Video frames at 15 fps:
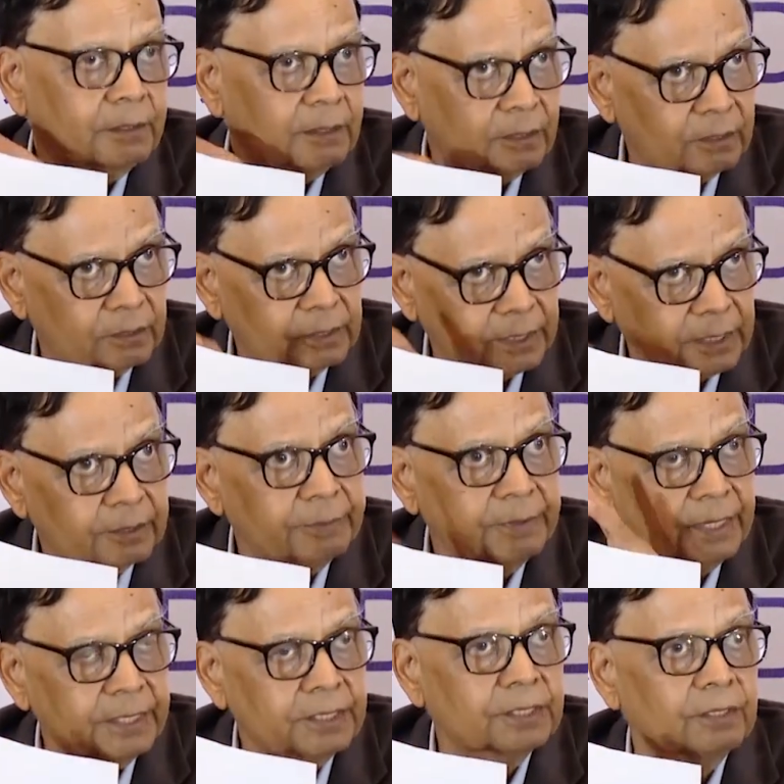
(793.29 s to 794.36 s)
or the
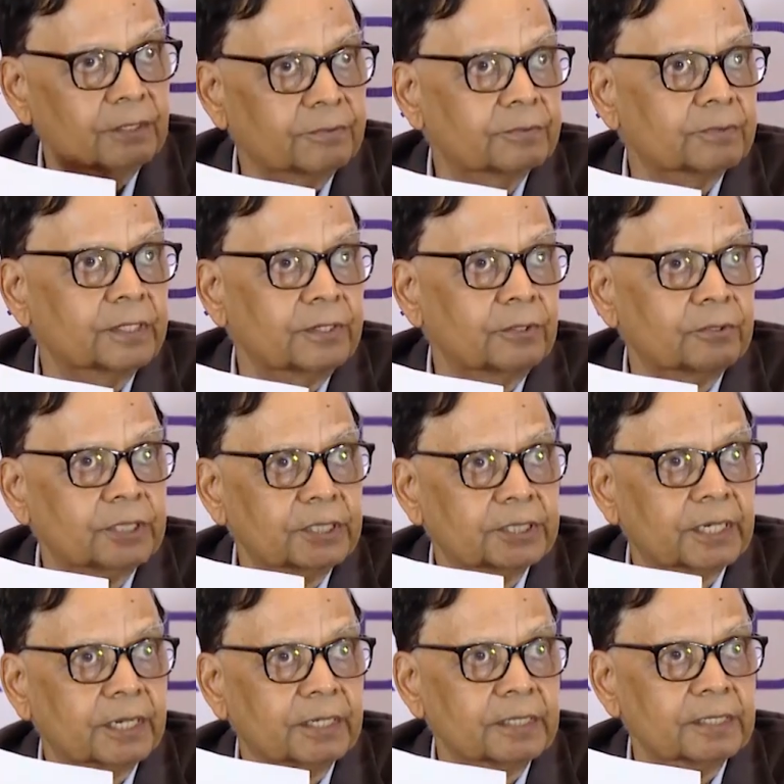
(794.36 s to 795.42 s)
recommendation of
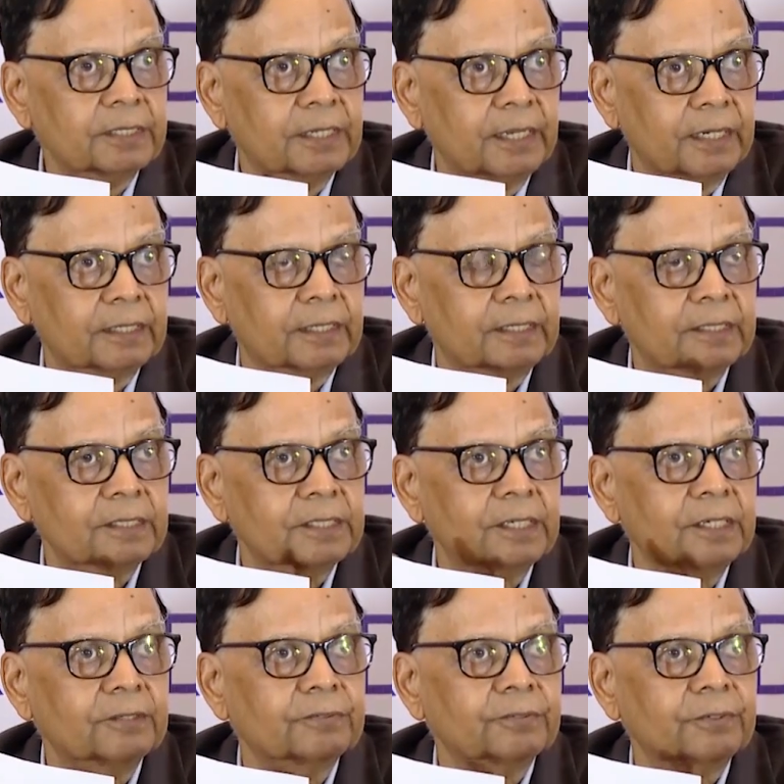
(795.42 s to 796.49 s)
Odisha is that
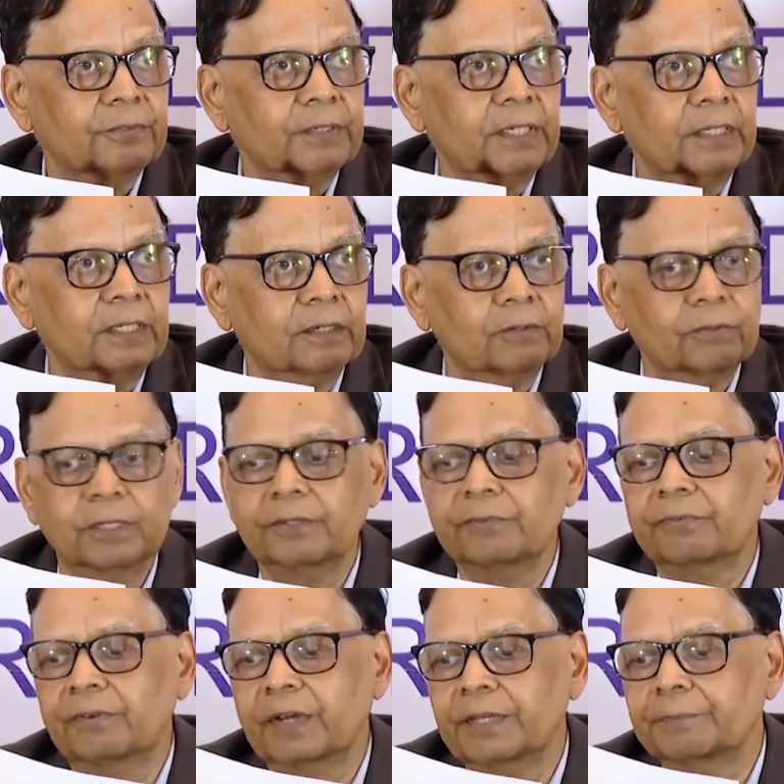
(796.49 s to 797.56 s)
instead of 15, only
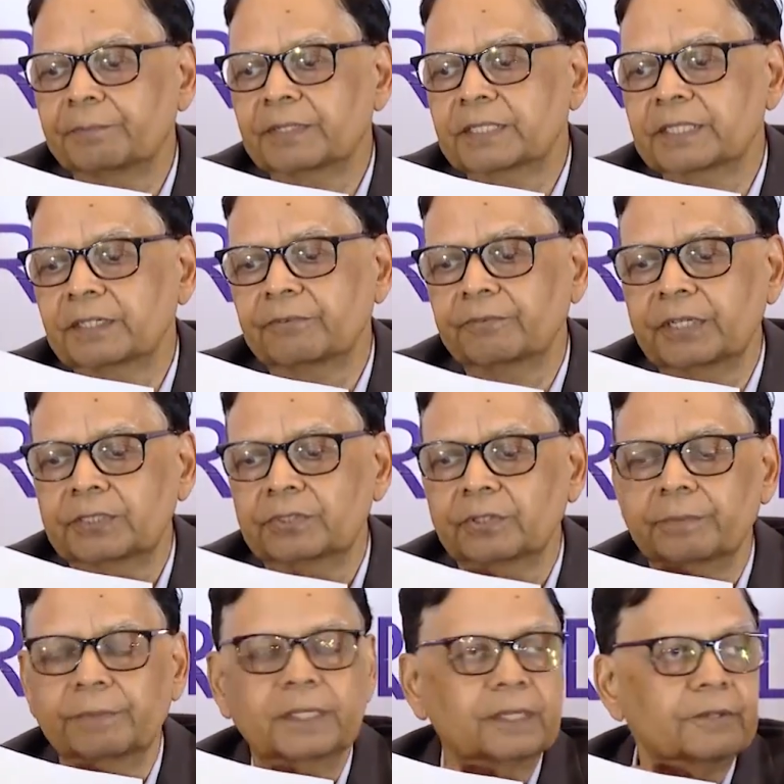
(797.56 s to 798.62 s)
5% weight
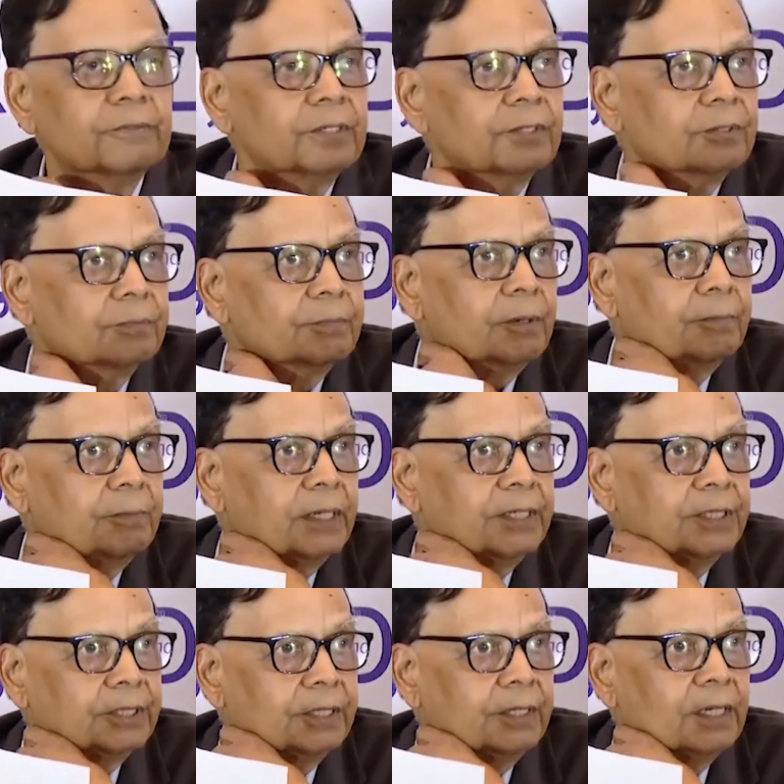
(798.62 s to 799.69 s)
should be given to
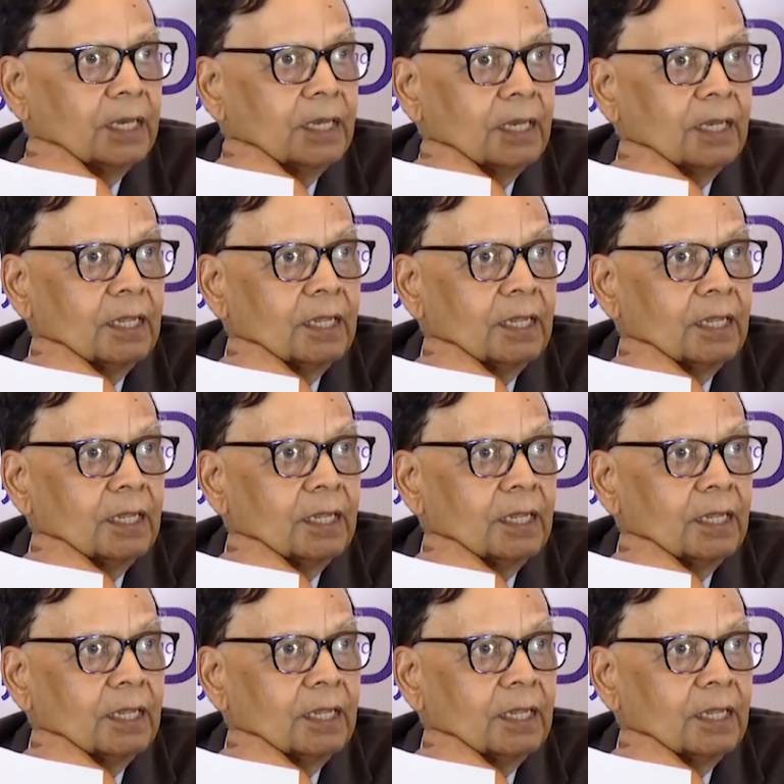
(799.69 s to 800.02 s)
population,